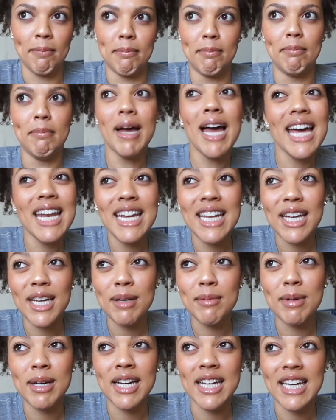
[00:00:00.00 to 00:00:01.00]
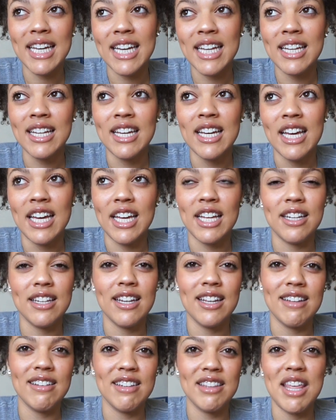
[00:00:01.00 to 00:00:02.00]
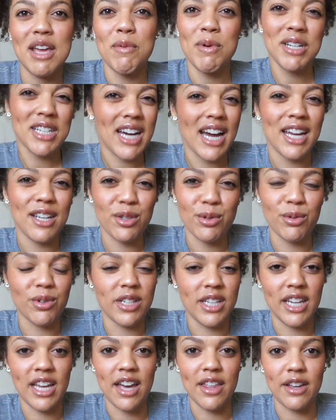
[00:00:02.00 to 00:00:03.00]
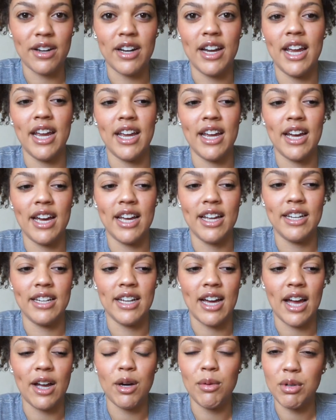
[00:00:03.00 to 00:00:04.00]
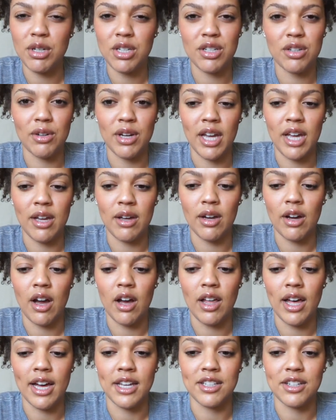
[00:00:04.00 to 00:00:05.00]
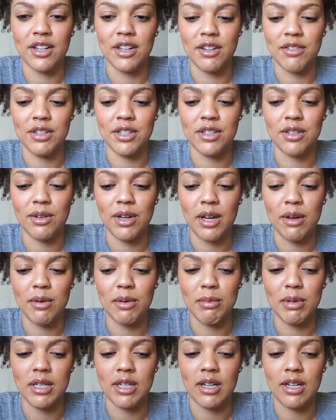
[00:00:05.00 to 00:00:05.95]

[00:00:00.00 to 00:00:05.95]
met him again. They went to high school together, and I hope she's okay. I'll ask her if she's okay with me